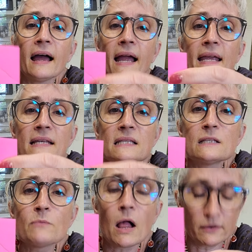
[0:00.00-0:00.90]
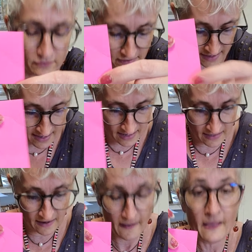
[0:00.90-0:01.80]
is smaller
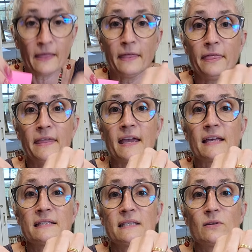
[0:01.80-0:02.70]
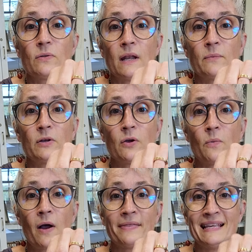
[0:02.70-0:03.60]
than this, so that it will go
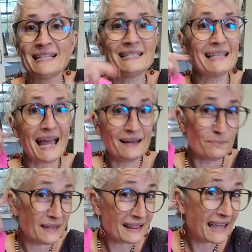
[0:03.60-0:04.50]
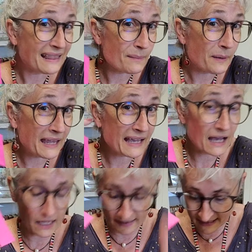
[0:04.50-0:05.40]
on the inside and be like the pink
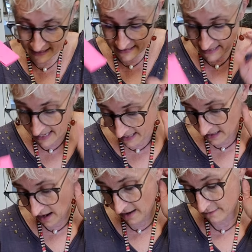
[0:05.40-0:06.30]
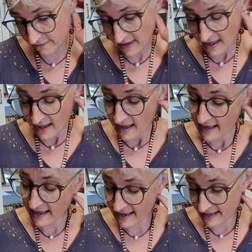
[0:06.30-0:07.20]
on the inside of
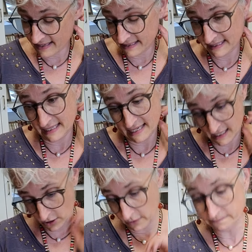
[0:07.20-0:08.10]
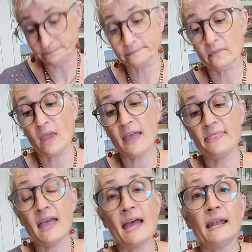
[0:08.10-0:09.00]
his ear. And
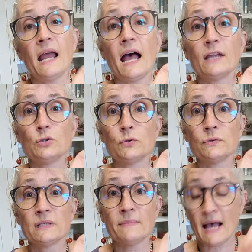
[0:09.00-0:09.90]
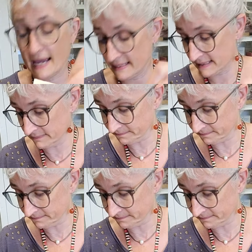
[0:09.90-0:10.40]
then I drew some eyes.